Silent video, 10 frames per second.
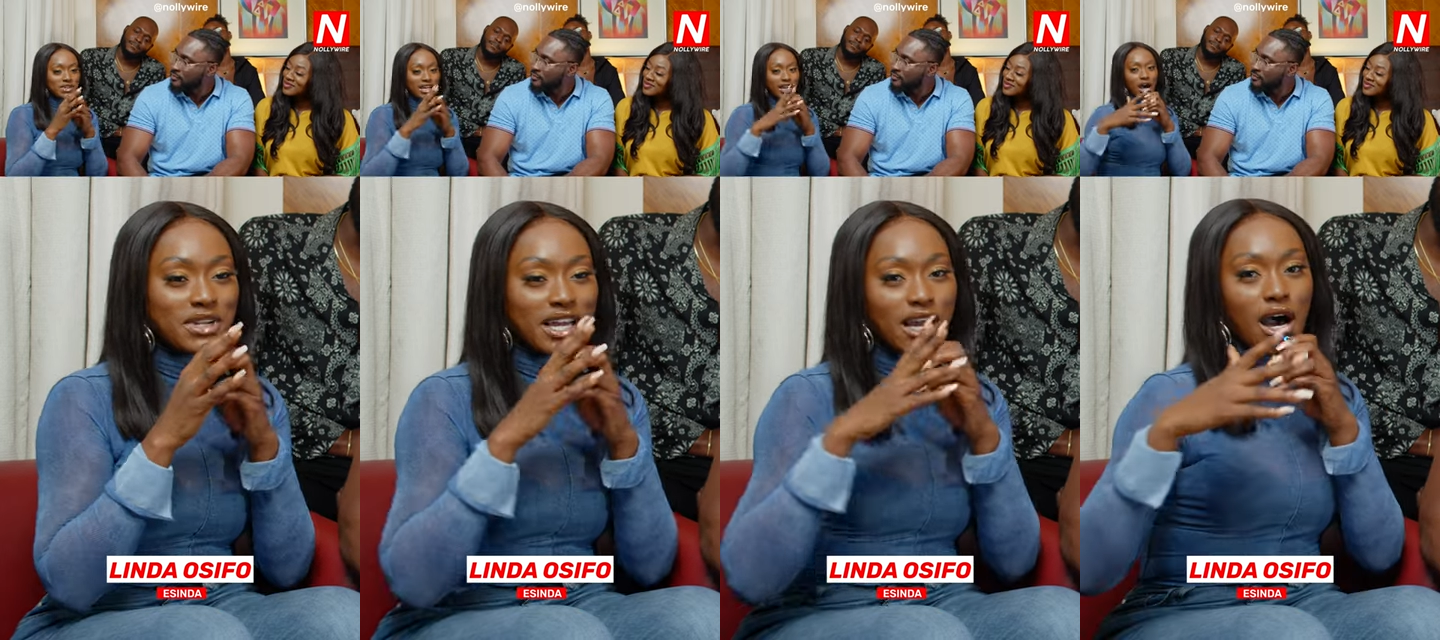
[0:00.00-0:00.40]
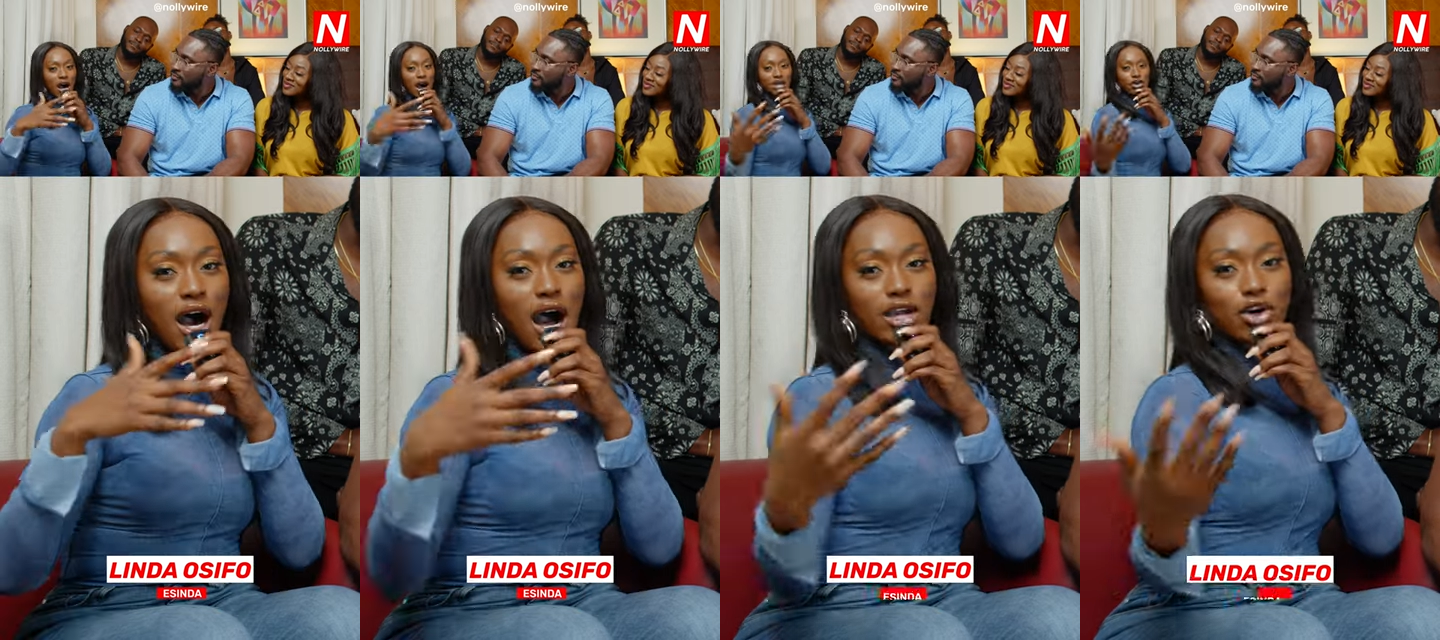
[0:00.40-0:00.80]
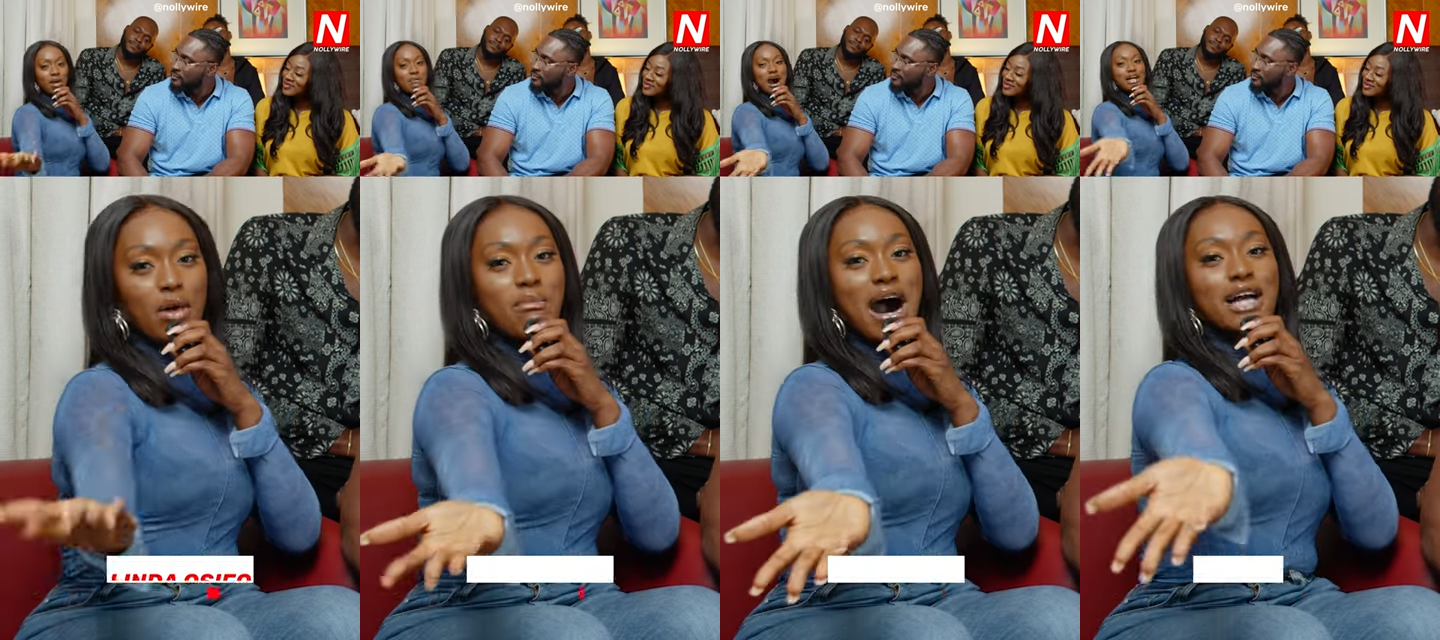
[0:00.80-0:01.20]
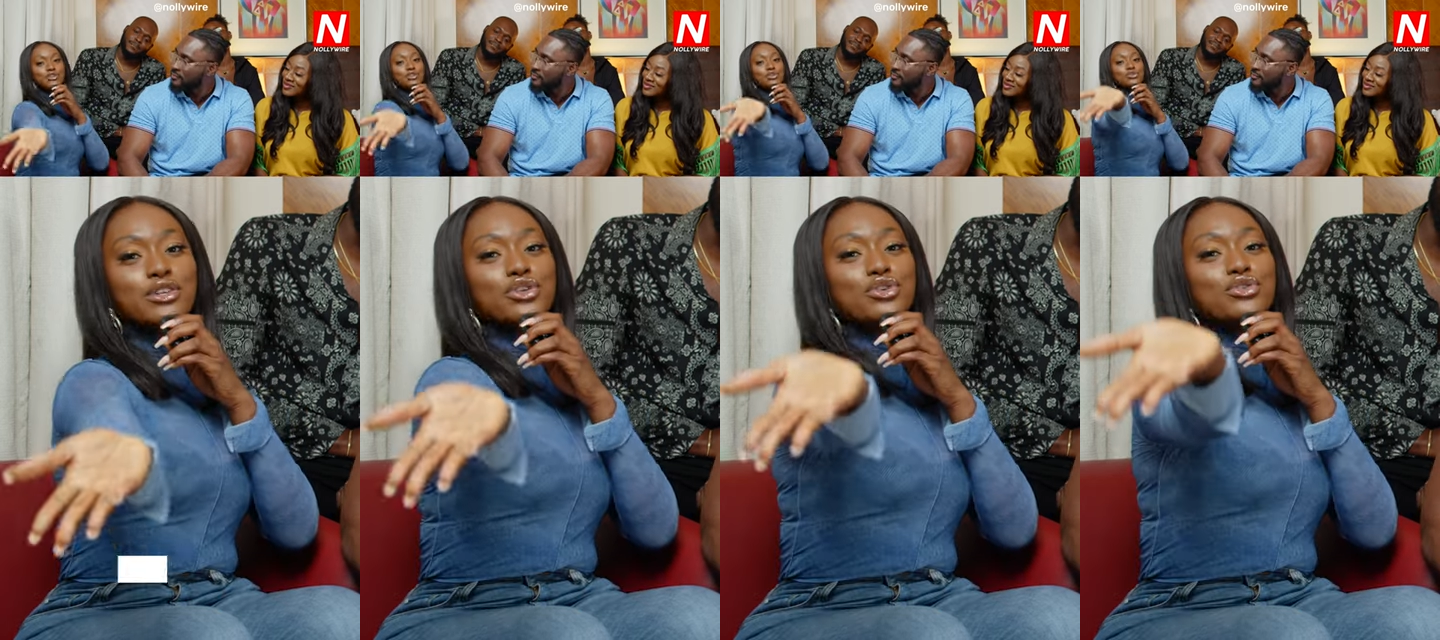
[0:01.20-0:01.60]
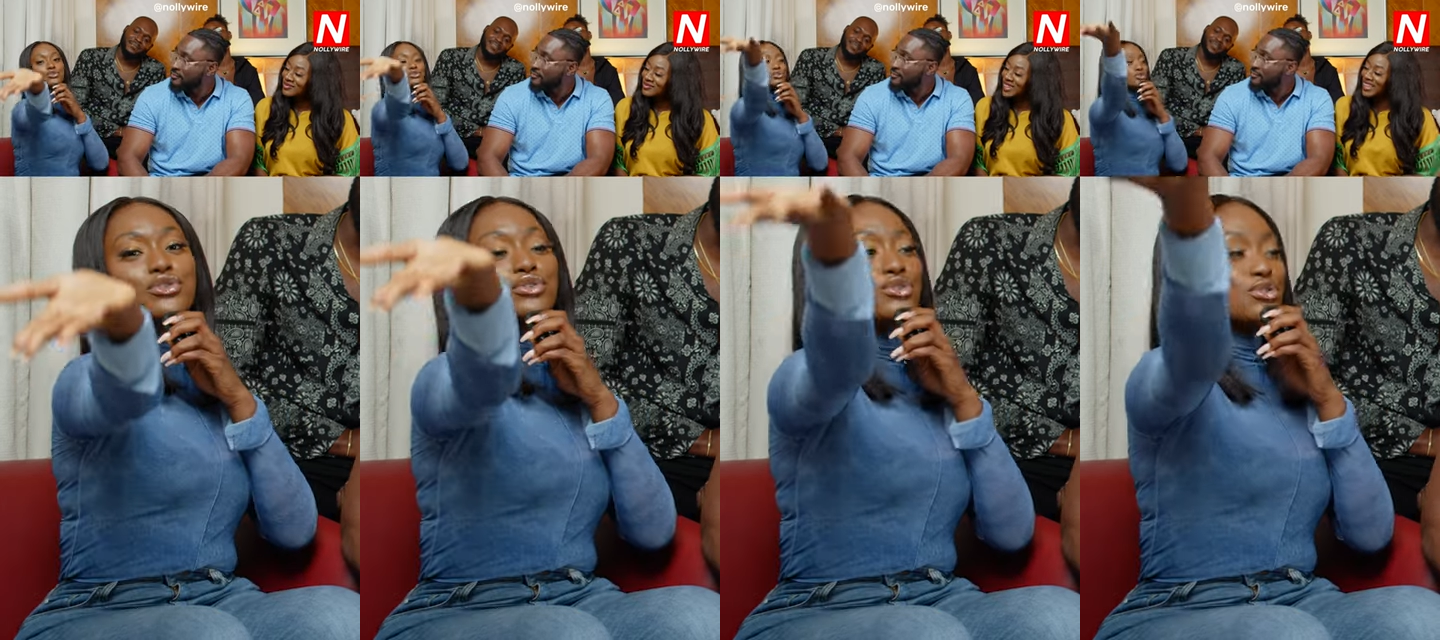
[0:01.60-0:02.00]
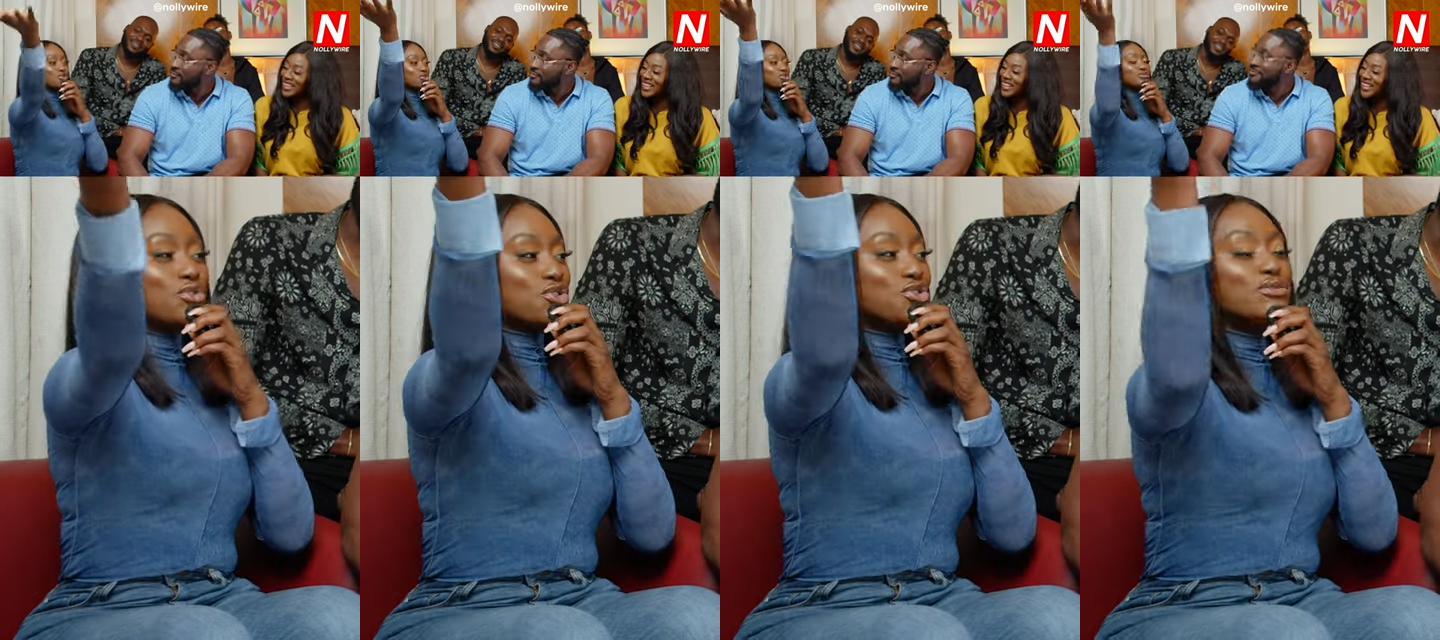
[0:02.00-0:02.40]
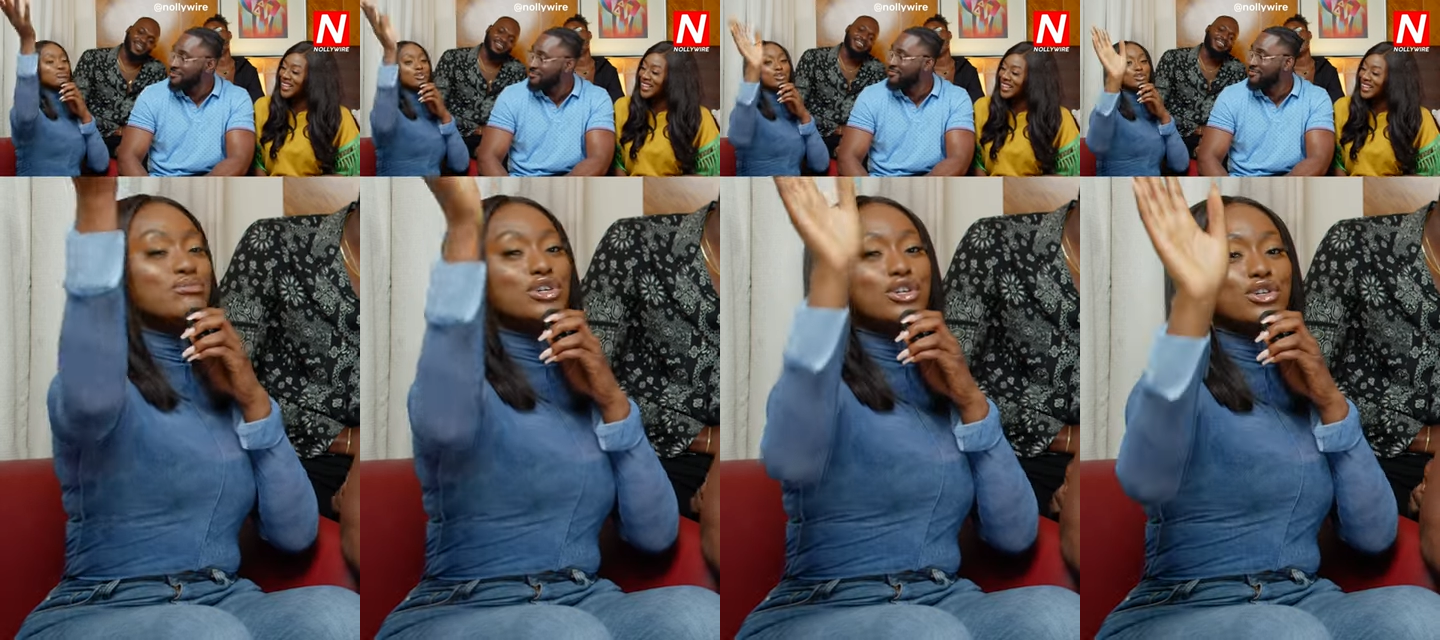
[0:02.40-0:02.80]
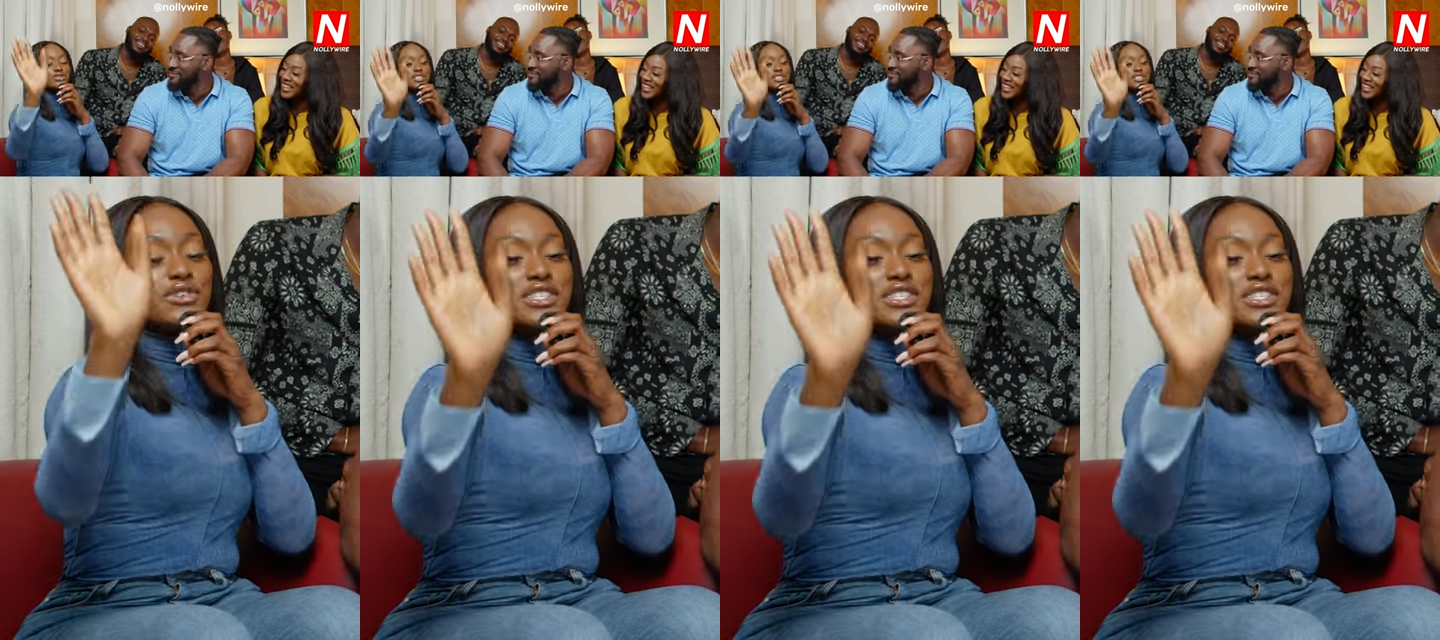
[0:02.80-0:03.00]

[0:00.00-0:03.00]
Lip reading: Like, I command you to move.